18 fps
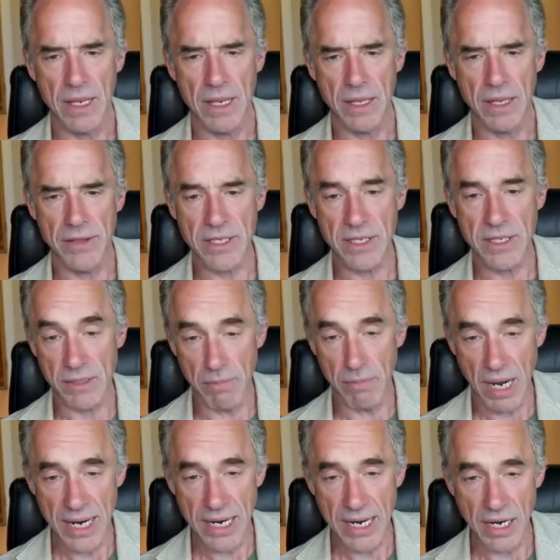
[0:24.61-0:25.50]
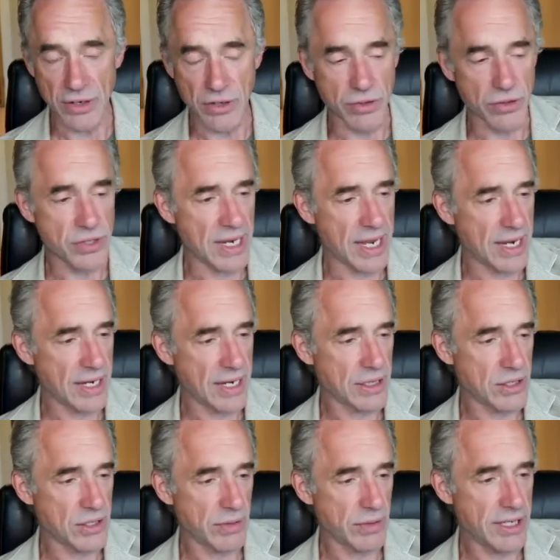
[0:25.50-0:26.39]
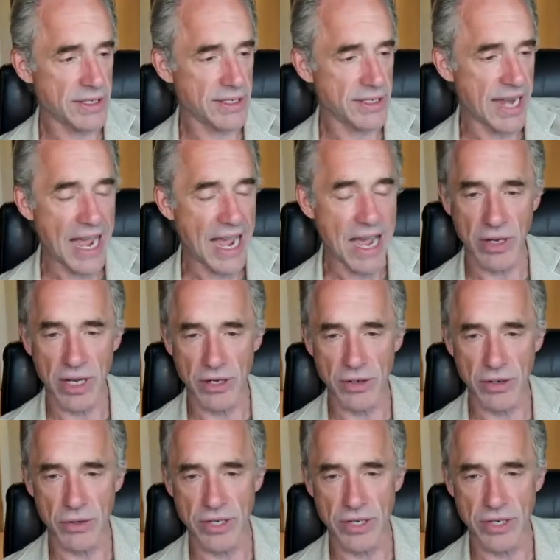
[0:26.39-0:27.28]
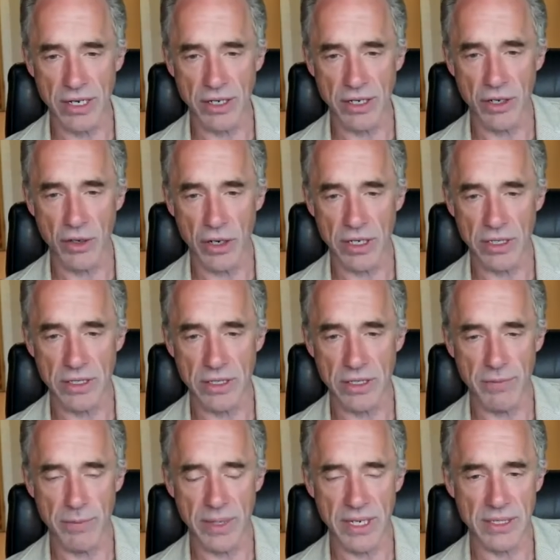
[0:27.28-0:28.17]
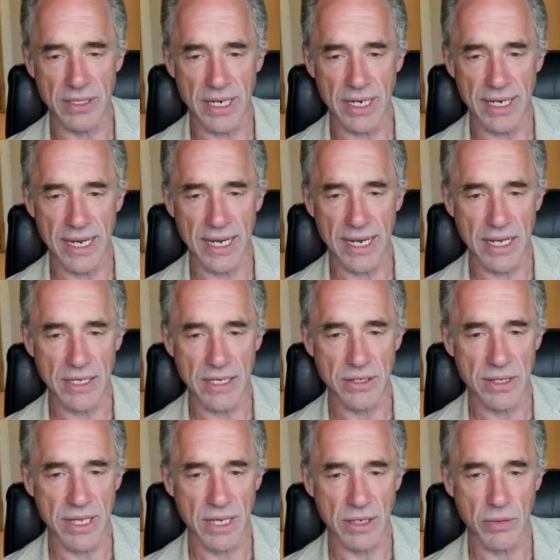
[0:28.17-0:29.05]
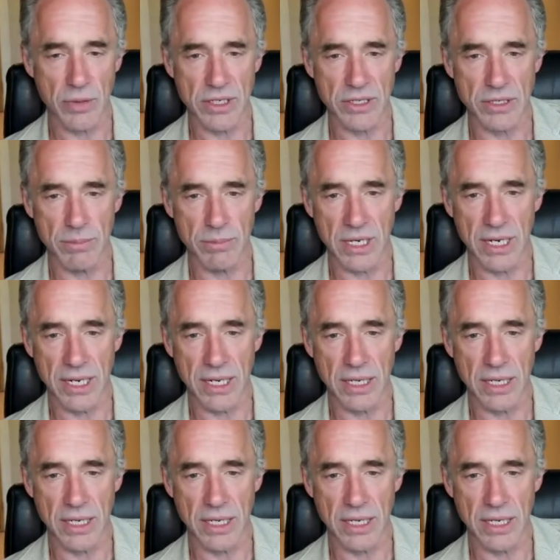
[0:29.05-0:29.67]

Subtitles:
This is my understanding, so it isn't how to understand God is love, because I can't answer that question, but I